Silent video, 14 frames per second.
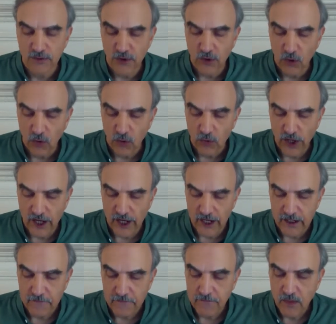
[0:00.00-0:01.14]
for the whole day.
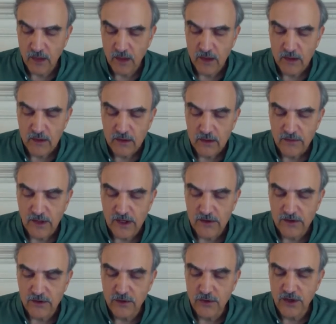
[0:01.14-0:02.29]
They
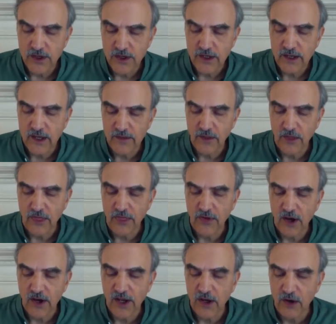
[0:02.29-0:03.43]
knew that the
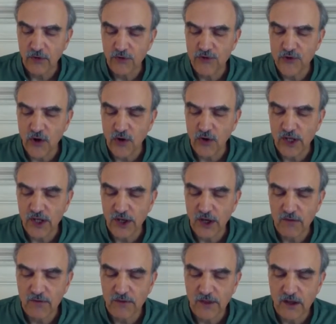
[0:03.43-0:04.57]
thought held strongly
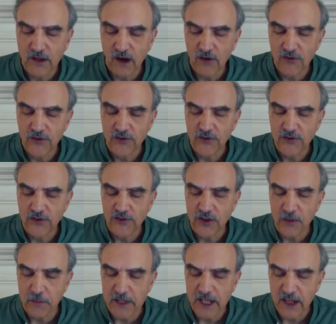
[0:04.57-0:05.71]
enough in the consciousness at the
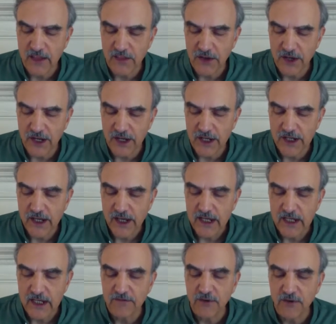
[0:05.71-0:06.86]
beginning of the day
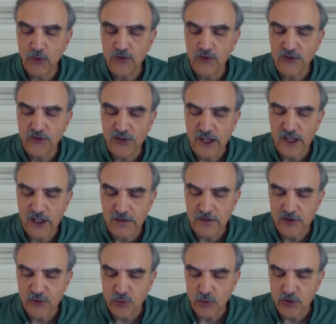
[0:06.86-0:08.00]
influences the
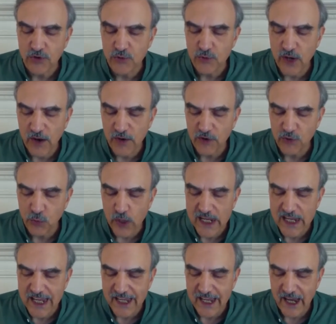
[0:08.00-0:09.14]
individual throughout his
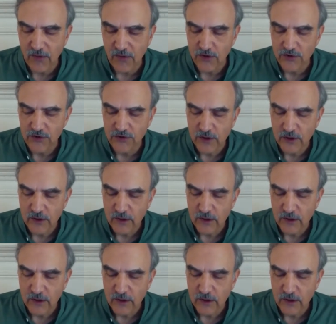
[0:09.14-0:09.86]
waking hours.